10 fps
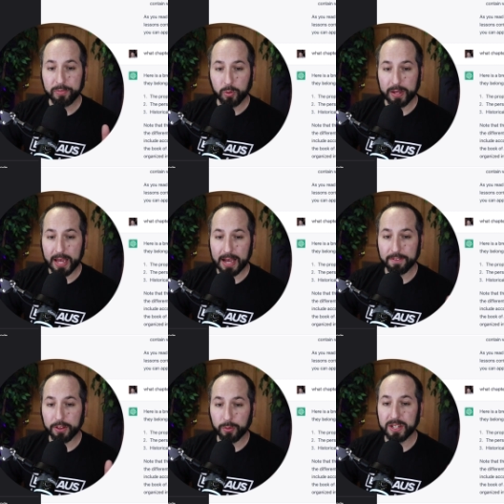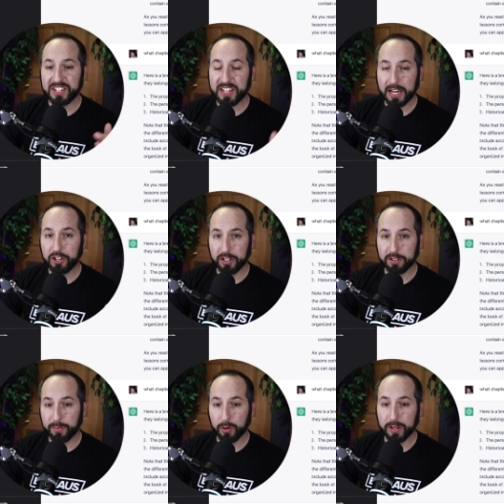we have the three sections
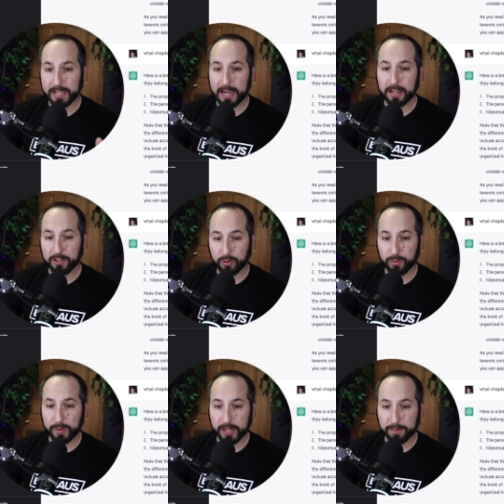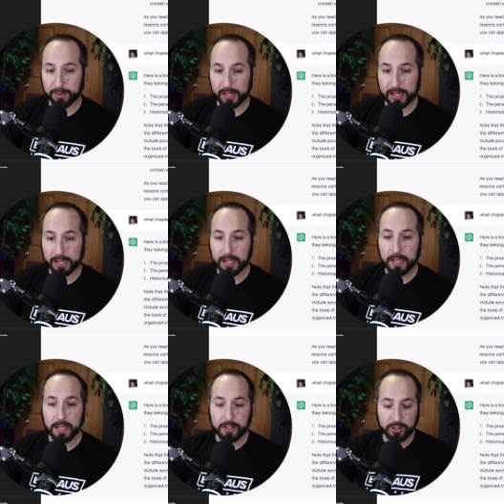broken down into a reading plan.
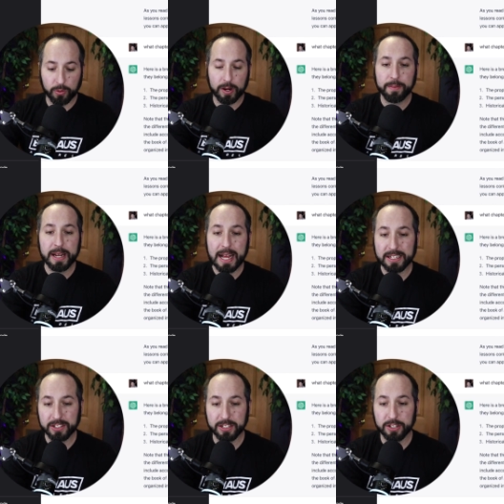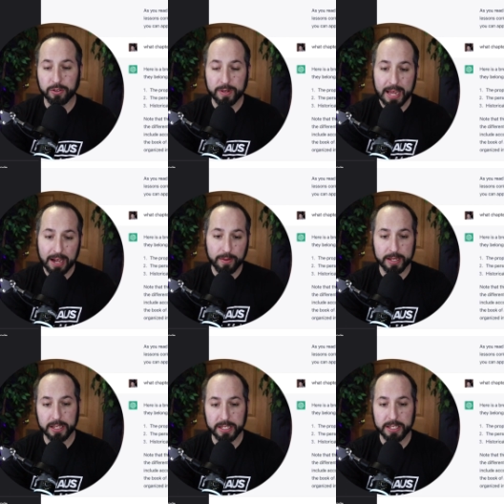So what I'm going to ask it to do now
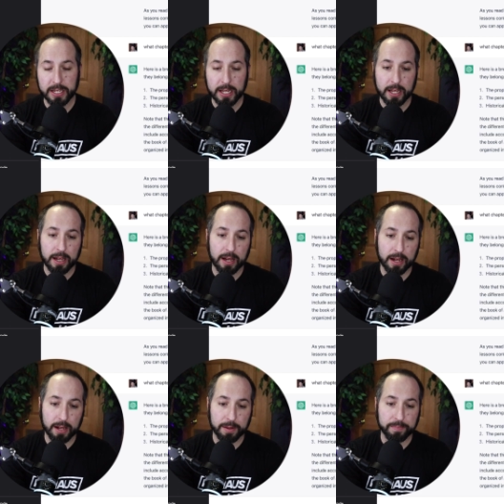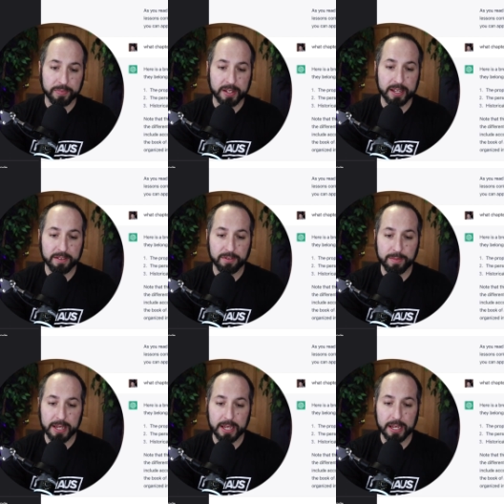is um, give
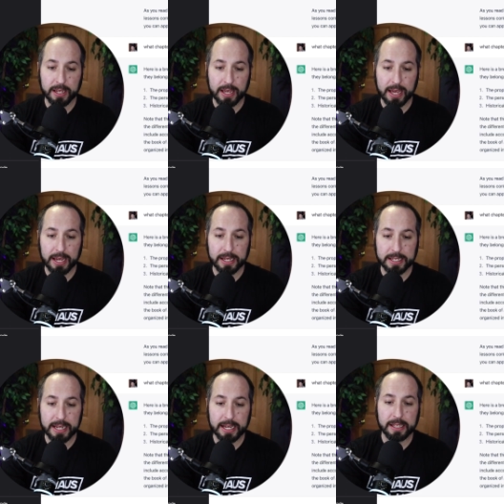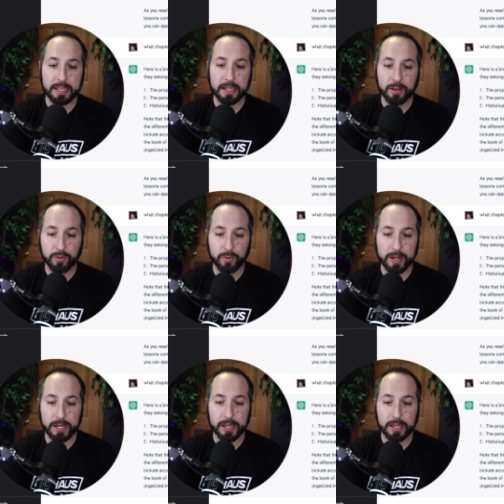me a daily
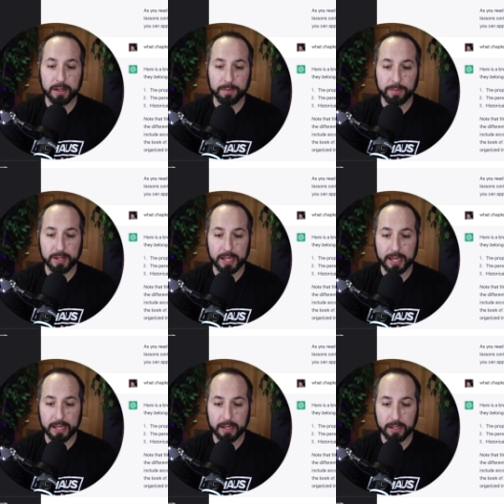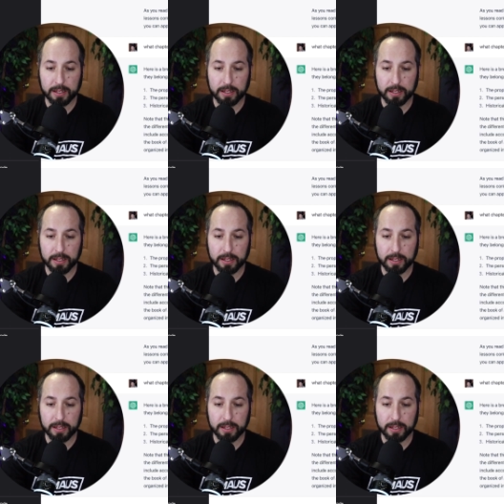reading plan